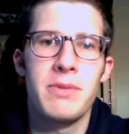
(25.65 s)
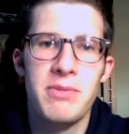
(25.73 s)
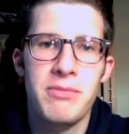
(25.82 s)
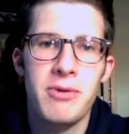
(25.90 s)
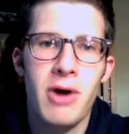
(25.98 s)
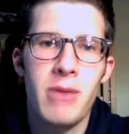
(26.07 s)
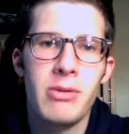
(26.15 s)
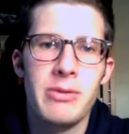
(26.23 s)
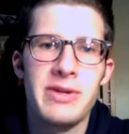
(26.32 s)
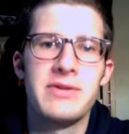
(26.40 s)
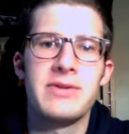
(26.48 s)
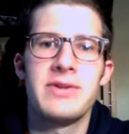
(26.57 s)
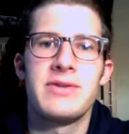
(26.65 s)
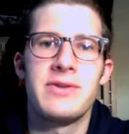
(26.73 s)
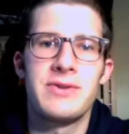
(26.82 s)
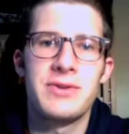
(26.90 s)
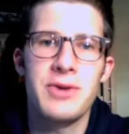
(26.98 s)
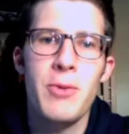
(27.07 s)
But the problem is
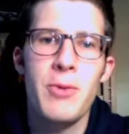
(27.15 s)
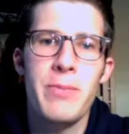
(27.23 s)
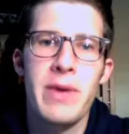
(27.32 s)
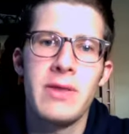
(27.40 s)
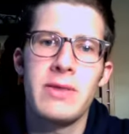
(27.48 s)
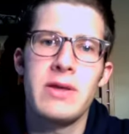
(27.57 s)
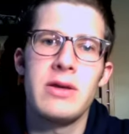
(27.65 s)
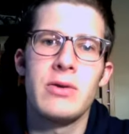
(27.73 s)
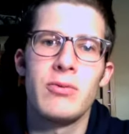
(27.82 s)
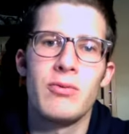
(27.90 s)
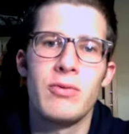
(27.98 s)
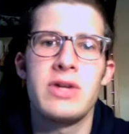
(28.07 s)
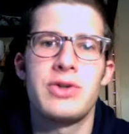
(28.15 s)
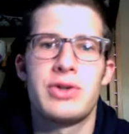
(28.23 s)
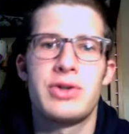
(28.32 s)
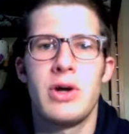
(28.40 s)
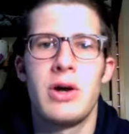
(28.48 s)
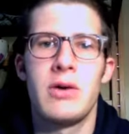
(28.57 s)
the scope and the
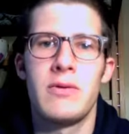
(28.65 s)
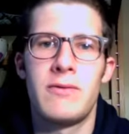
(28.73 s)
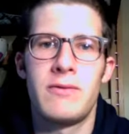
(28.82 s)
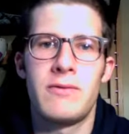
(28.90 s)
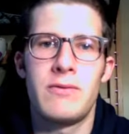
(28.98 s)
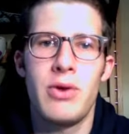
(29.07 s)
reach of